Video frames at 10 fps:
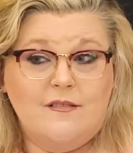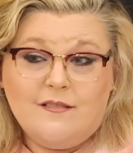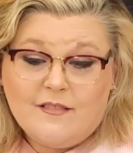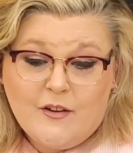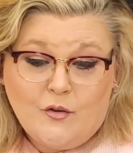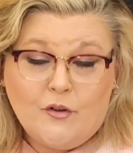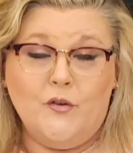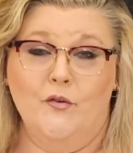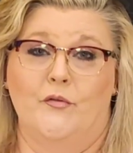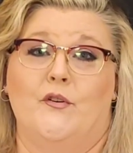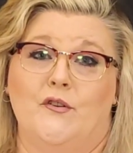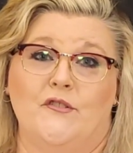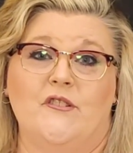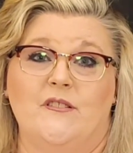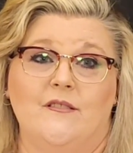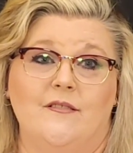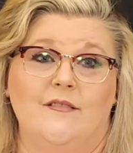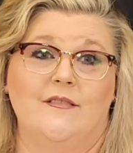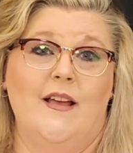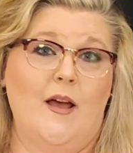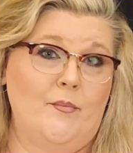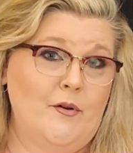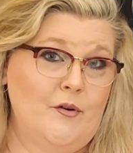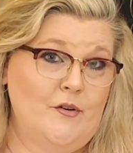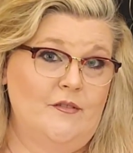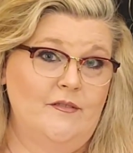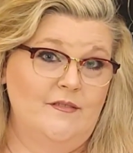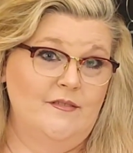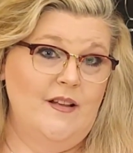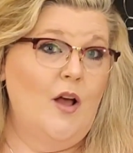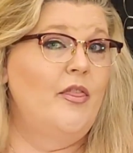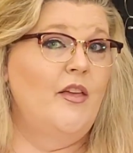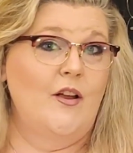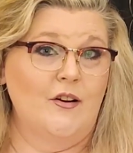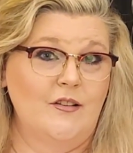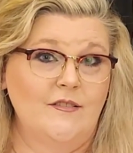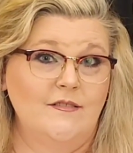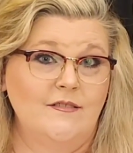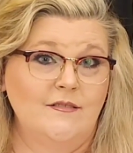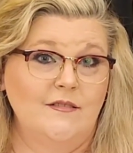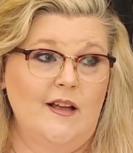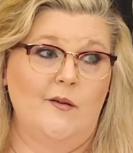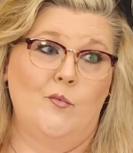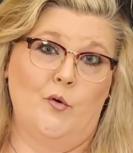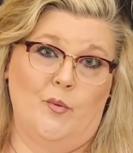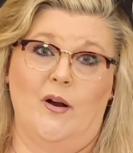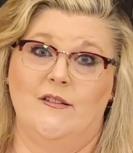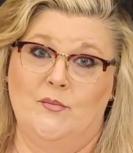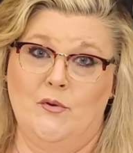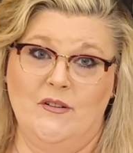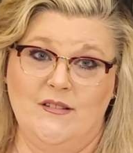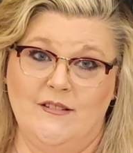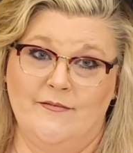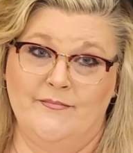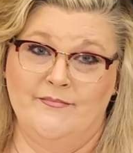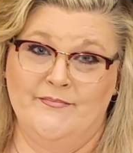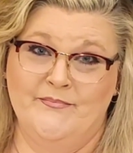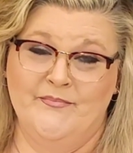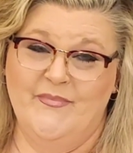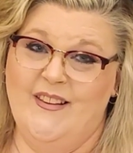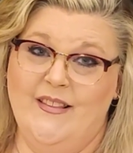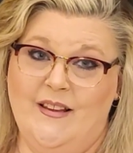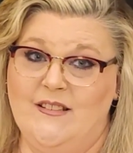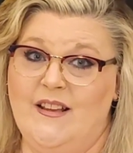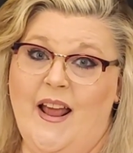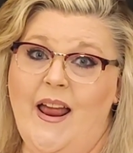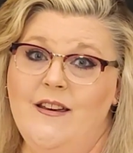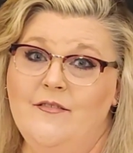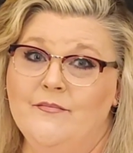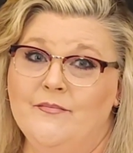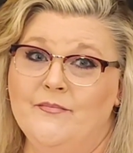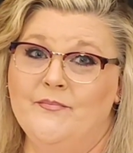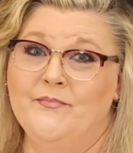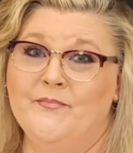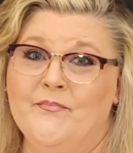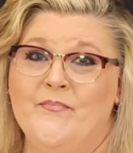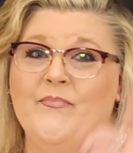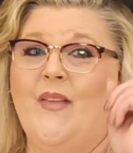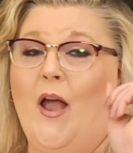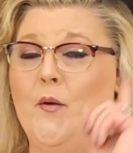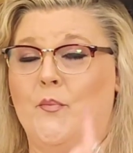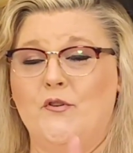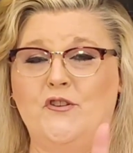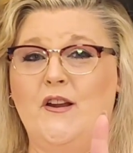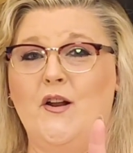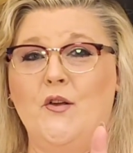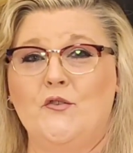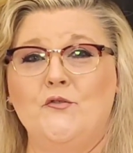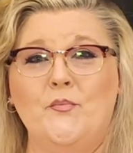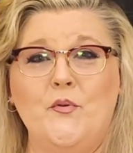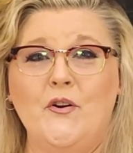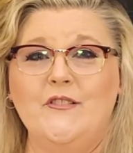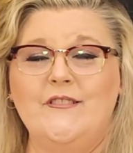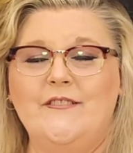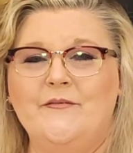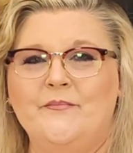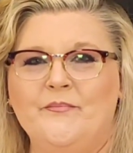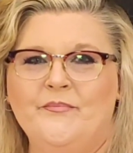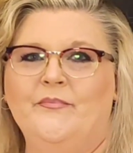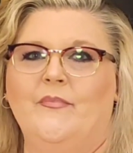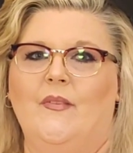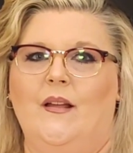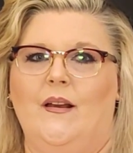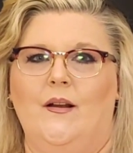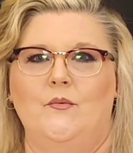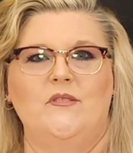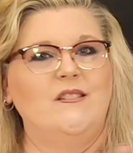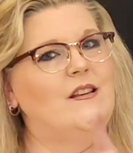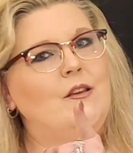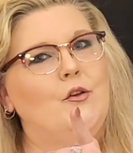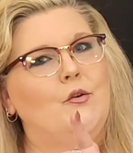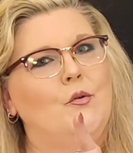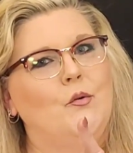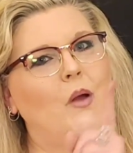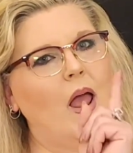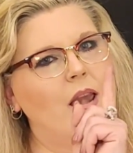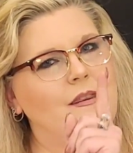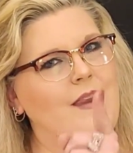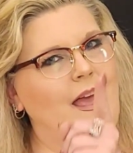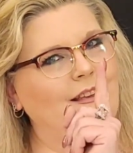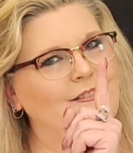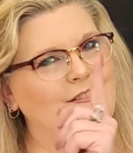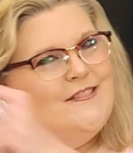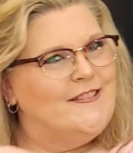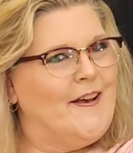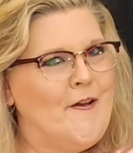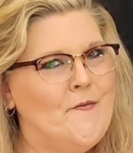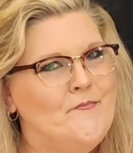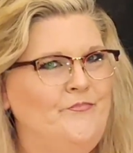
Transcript: little universe happier, healthier, and more prosperous. Thanks again. I appreciate all your support. I will see you next time.